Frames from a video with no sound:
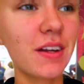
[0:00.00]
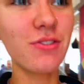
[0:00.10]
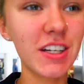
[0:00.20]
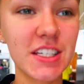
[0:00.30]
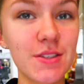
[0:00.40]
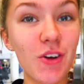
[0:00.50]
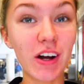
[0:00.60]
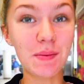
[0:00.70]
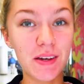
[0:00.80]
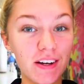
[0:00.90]
going to finish this
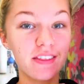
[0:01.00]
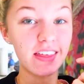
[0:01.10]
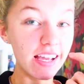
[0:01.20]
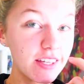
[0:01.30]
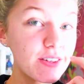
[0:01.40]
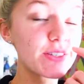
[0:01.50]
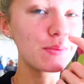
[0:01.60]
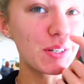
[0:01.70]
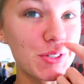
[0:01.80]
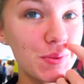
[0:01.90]
vlog up here. Thank you so
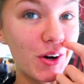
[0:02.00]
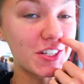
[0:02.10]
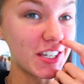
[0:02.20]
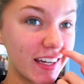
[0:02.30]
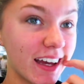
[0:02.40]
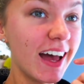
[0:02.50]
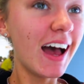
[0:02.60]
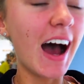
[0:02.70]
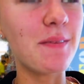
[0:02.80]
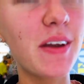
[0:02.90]
much for watching.
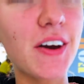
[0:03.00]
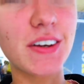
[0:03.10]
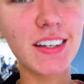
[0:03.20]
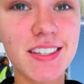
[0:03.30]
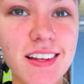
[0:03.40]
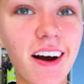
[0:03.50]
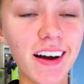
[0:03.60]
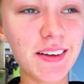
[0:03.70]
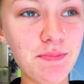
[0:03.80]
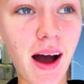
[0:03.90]
I'm now going to start